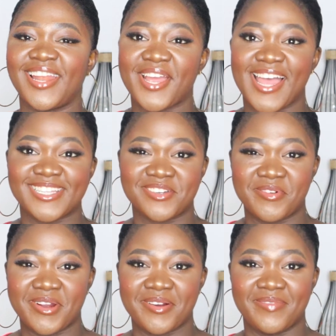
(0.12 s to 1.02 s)
Hello guys, and
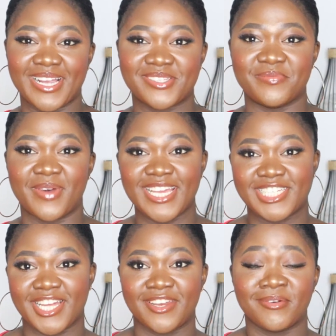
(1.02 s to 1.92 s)
welcome back to my
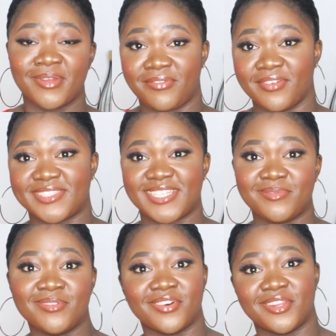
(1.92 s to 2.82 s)
channel. If you're
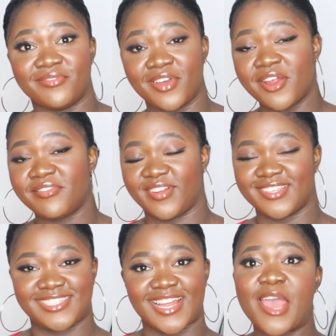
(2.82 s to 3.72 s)
seeing me for the very
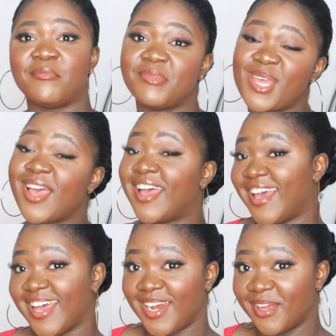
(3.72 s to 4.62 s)
first time,
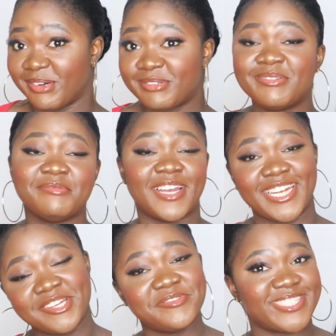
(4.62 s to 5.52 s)
hello, my
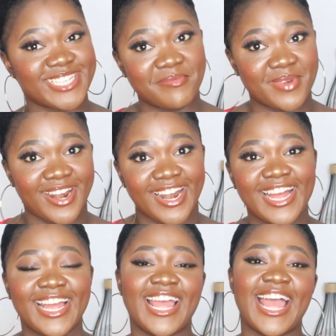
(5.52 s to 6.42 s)
name is
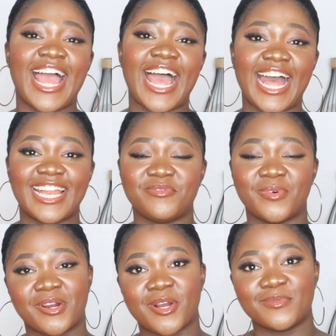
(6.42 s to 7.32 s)
Amara and
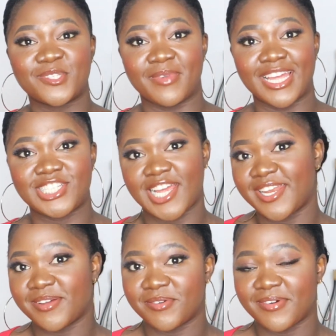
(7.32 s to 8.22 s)
welcome to my
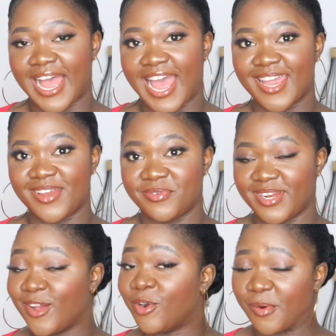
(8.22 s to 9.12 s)
channel. I
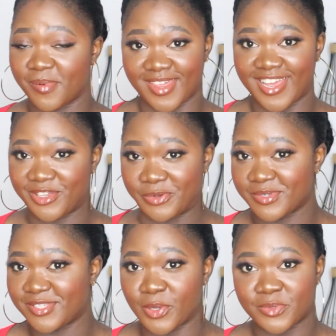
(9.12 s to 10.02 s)
really hope that you
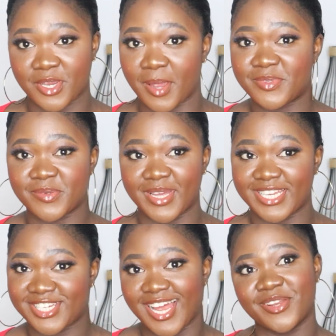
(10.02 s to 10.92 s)
will subscribe to
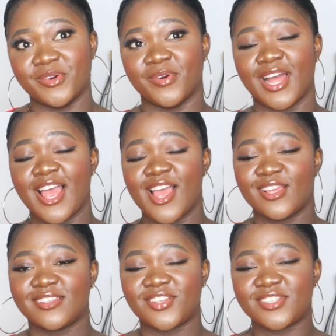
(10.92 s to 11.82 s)
my channel.
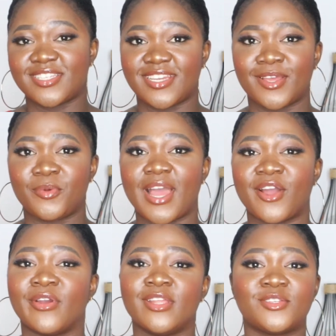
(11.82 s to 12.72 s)
So today we
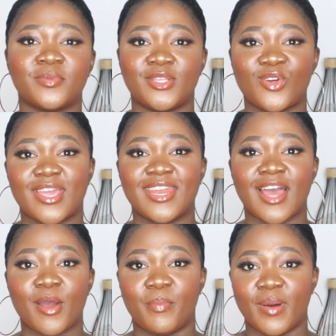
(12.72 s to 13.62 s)
are going to be talking
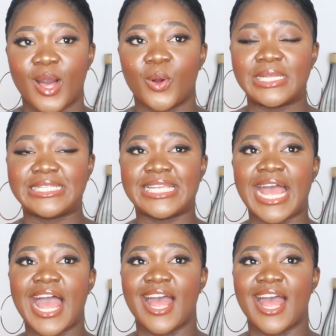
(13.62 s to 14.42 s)
about